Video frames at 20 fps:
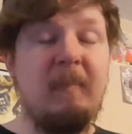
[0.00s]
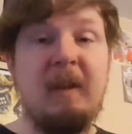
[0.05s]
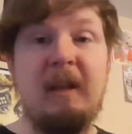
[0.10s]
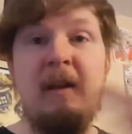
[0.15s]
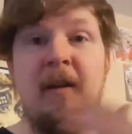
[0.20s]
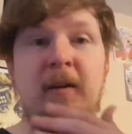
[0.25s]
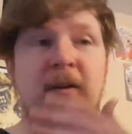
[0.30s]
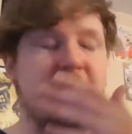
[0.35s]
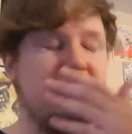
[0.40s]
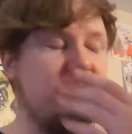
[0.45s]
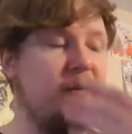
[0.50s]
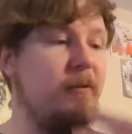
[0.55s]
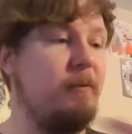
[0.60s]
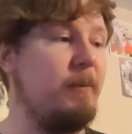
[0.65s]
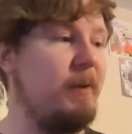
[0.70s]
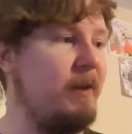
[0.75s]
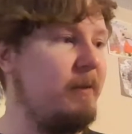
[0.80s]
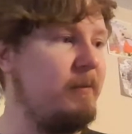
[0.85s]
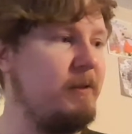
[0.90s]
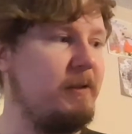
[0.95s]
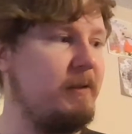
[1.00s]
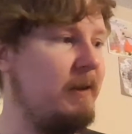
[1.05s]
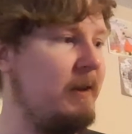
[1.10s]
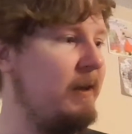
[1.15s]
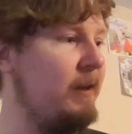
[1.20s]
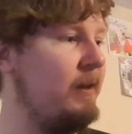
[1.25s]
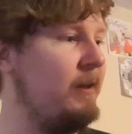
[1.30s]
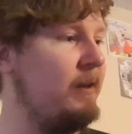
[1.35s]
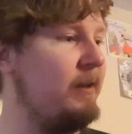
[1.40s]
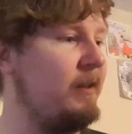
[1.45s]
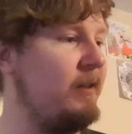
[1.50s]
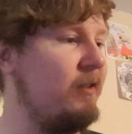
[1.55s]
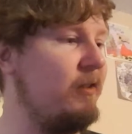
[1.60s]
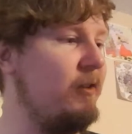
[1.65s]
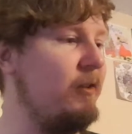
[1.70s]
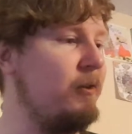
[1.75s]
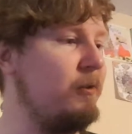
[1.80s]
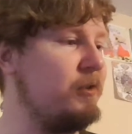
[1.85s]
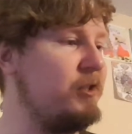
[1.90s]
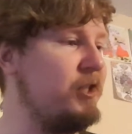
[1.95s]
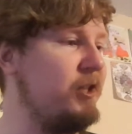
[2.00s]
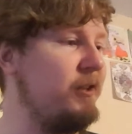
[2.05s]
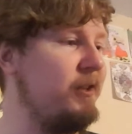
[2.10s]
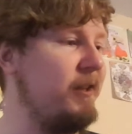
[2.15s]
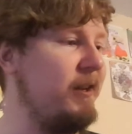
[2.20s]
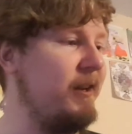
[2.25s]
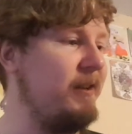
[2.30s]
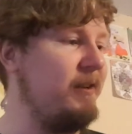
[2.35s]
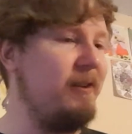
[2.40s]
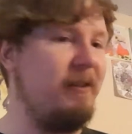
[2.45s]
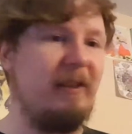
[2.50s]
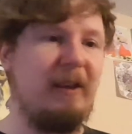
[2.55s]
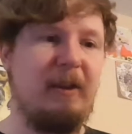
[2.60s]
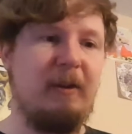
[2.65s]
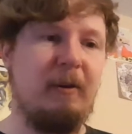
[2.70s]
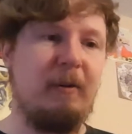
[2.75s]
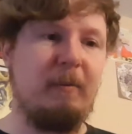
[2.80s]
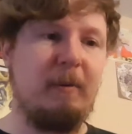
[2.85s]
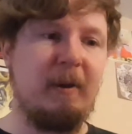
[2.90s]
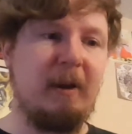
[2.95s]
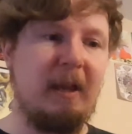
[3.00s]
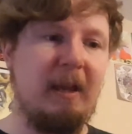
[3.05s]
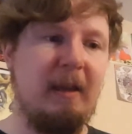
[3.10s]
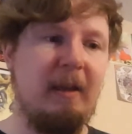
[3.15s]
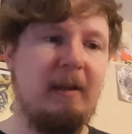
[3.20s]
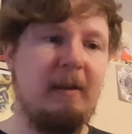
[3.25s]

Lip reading: Oh, excuse me, it's a little chilly and I did that yard work.